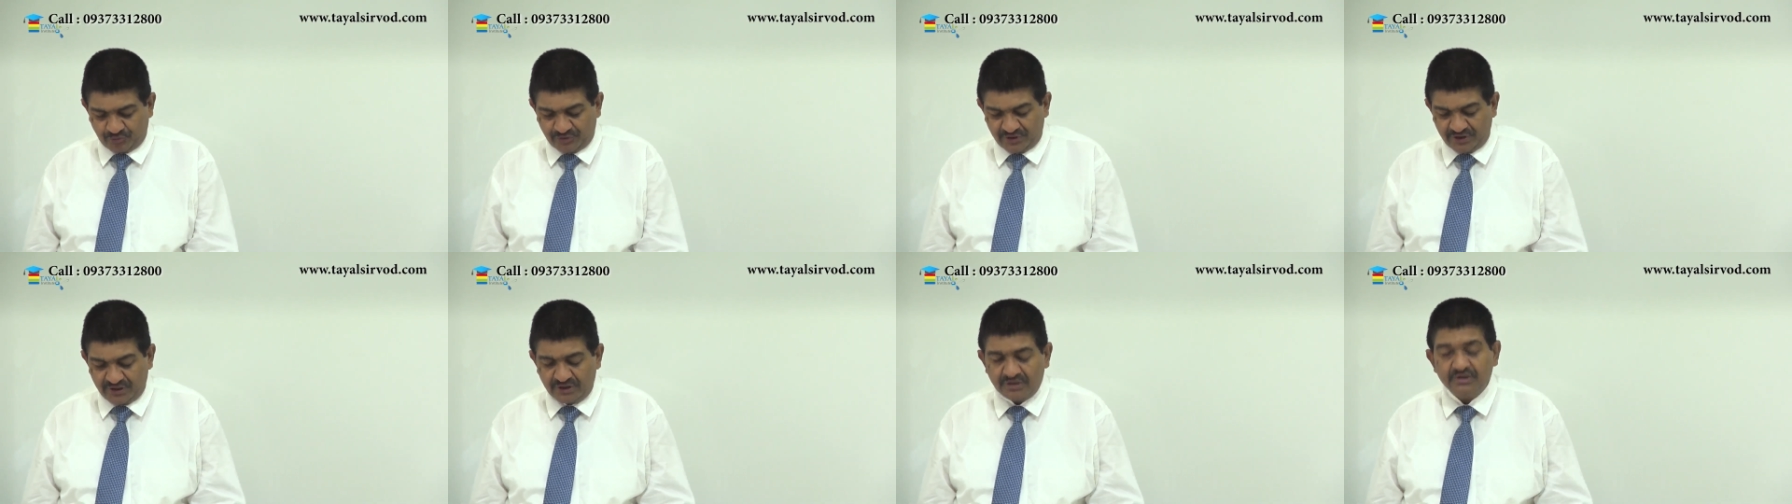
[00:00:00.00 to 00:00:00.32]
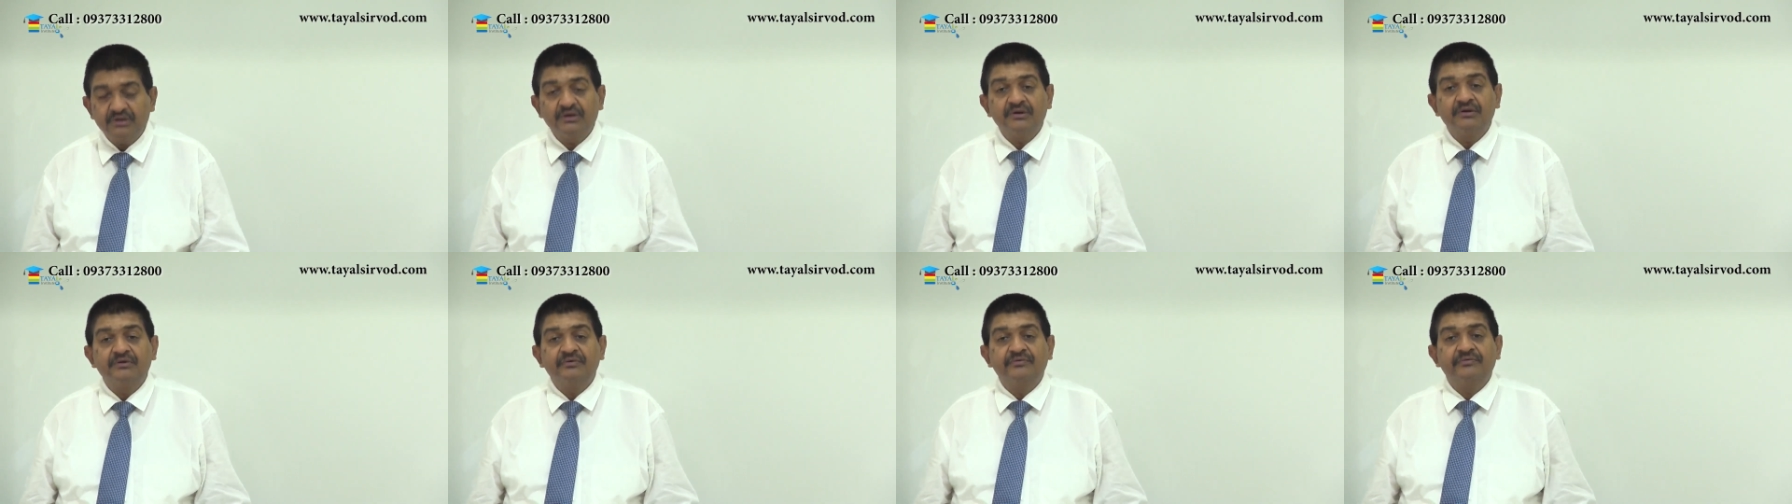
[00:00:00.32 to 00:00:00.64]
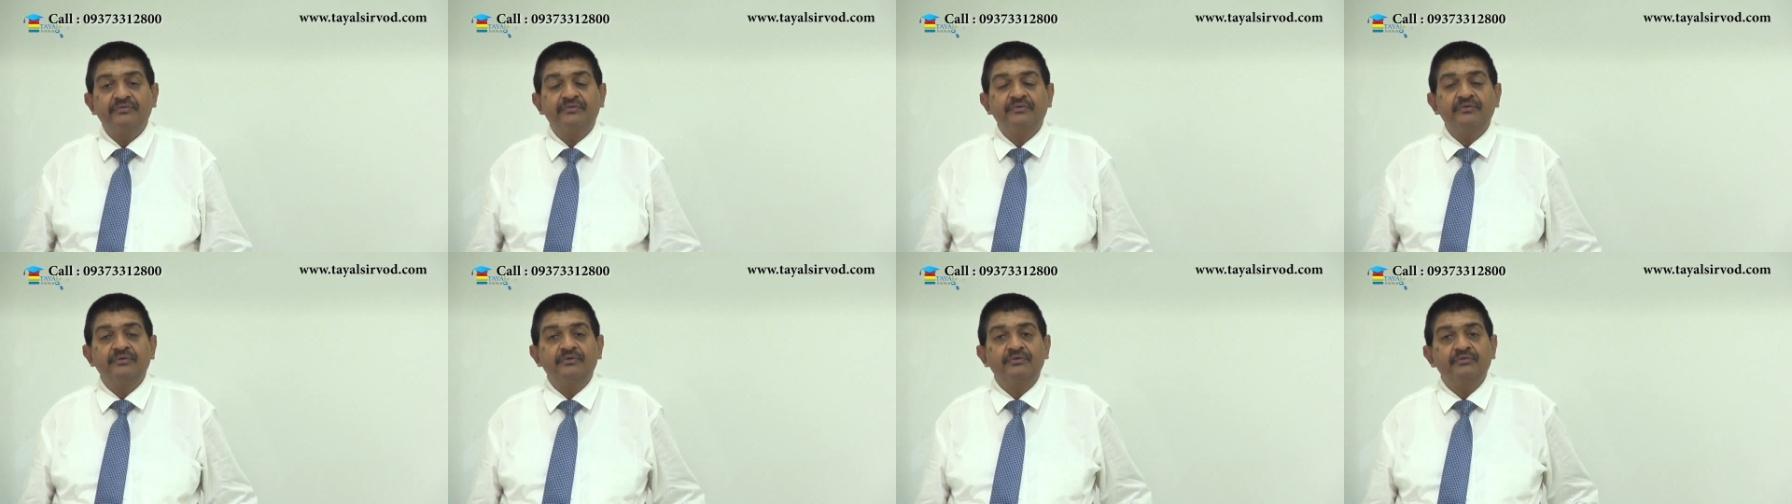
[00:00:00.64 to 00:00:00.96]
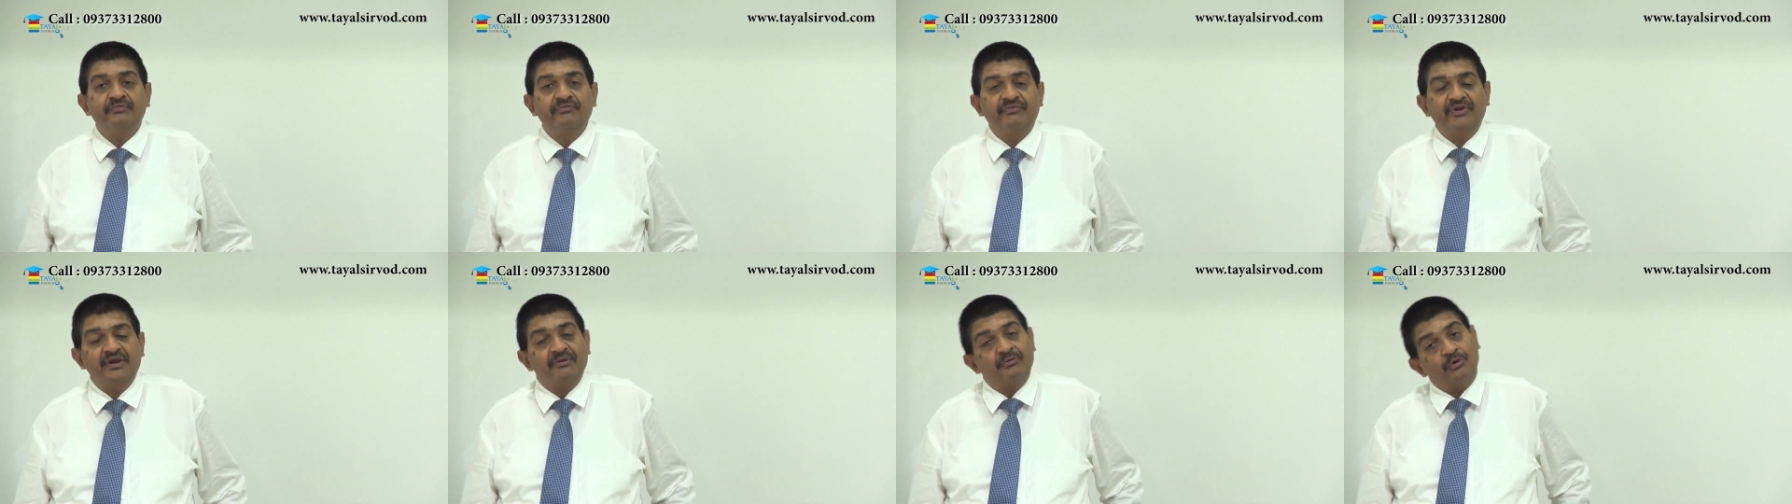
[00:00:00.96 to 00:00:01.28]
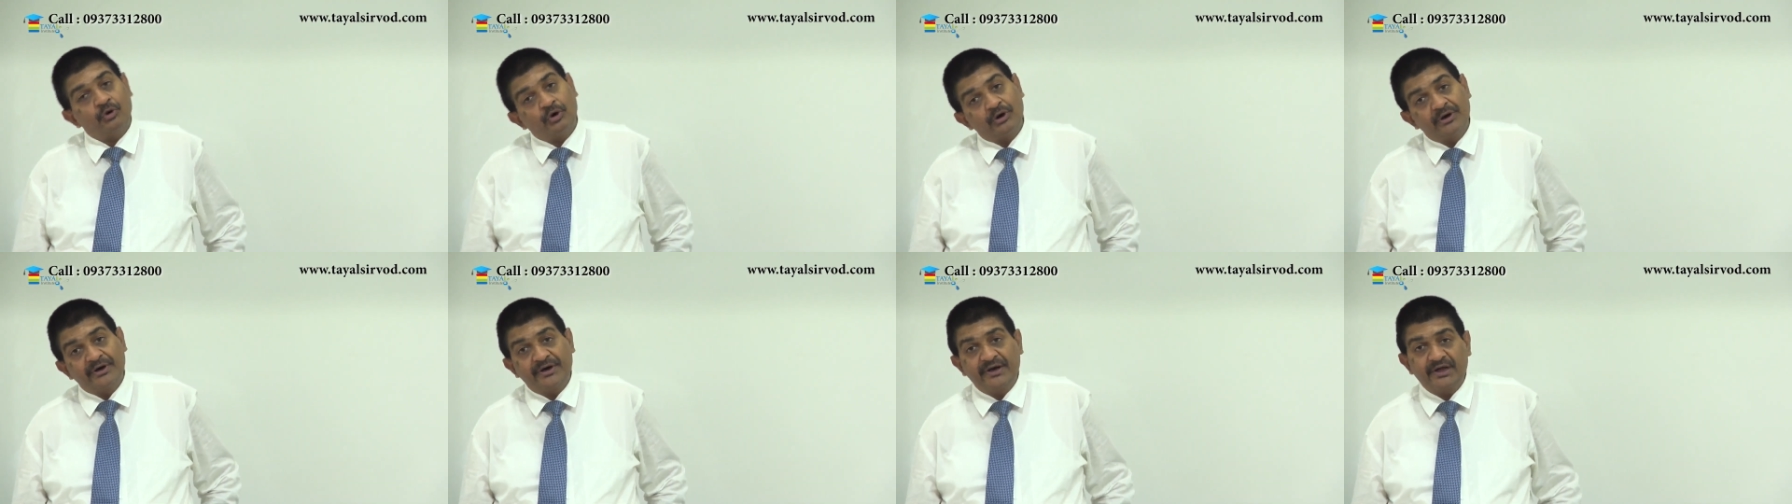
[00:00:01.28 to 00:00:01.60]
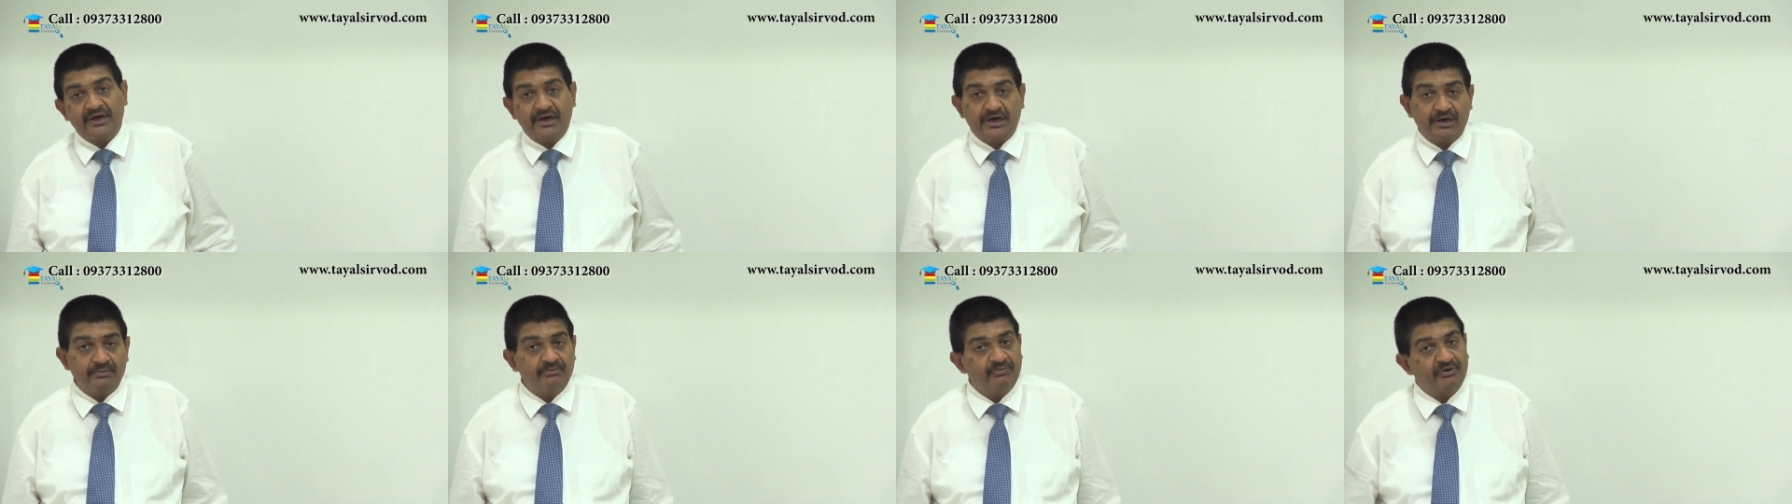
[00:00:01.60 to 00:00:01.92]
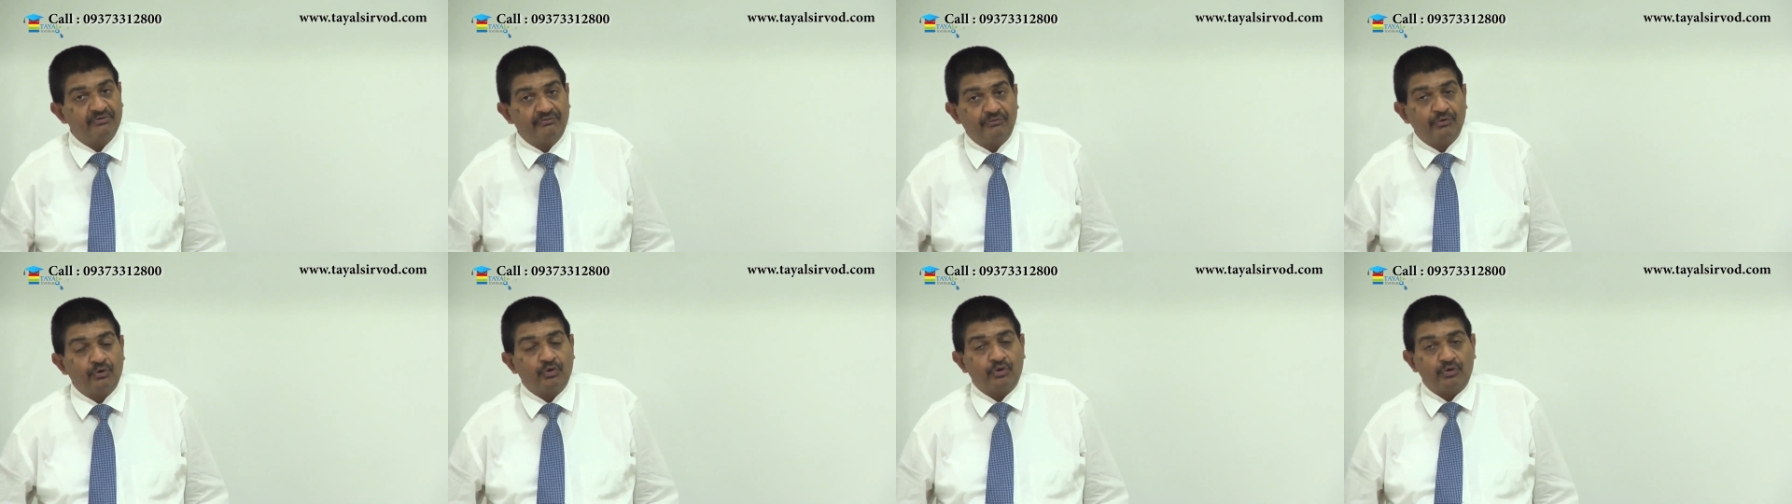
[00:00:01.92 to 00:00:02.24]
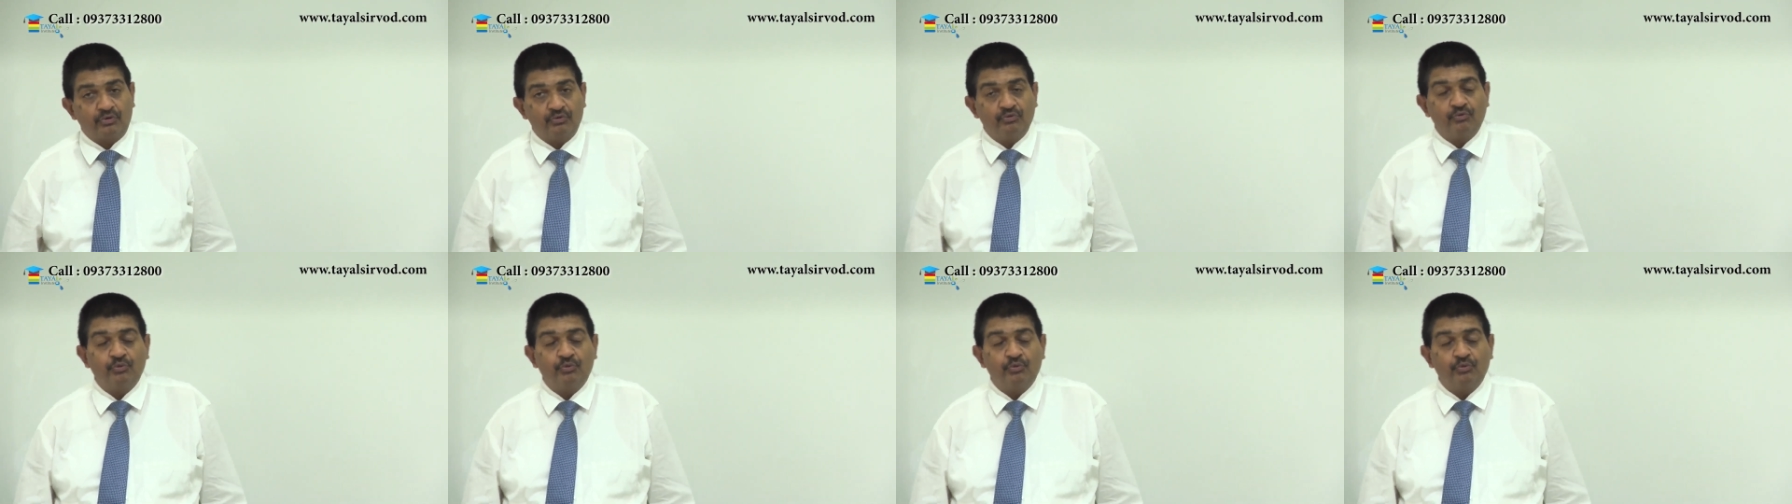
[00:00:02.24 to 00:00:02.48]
word we have already had before